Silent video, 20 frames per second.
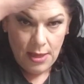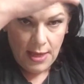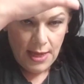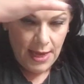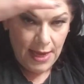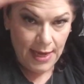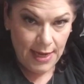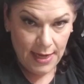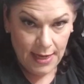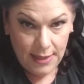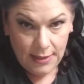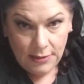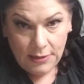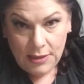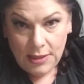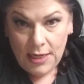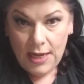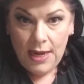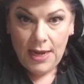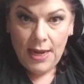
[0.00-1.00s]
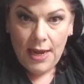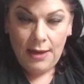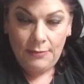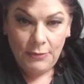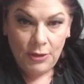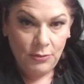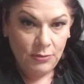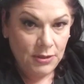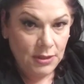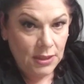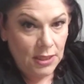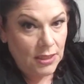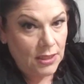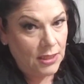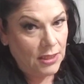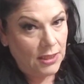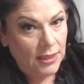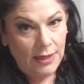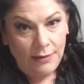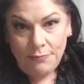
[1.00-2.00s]
And today I'm using a
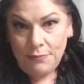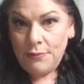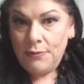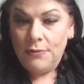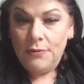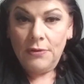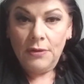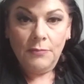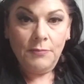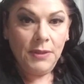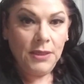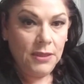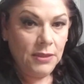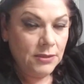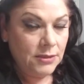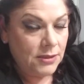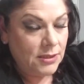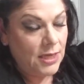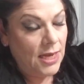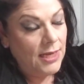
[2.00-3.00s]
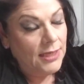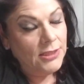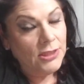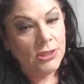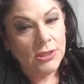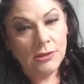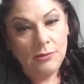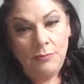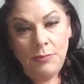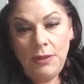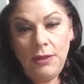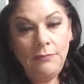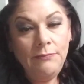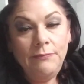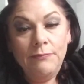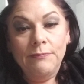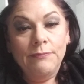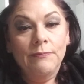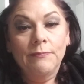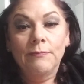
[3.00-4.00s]
clip because I should be
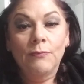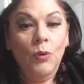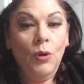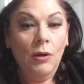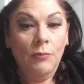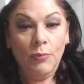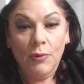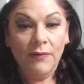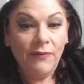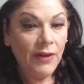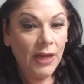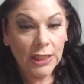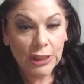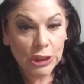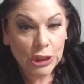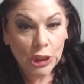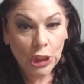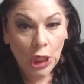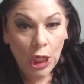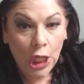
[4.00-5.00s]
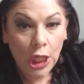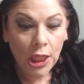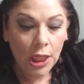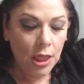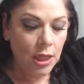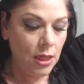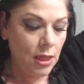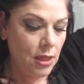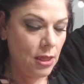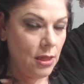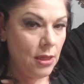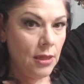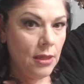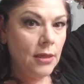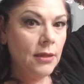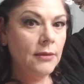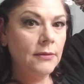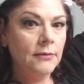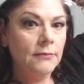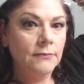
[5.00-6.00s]
more professional.
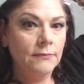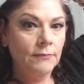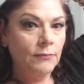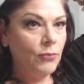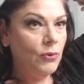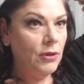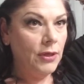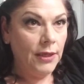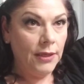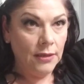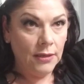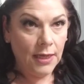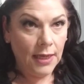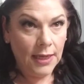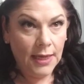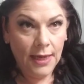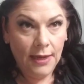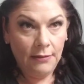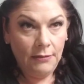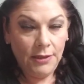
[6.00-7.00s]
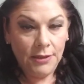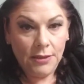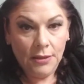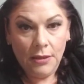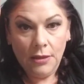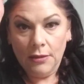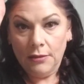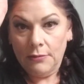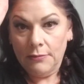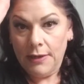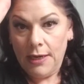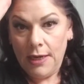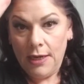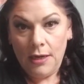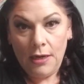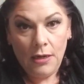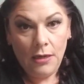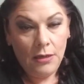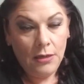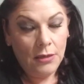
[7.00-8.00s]
Boy, I can't wait to color my
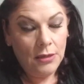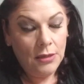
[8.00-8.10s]
hair.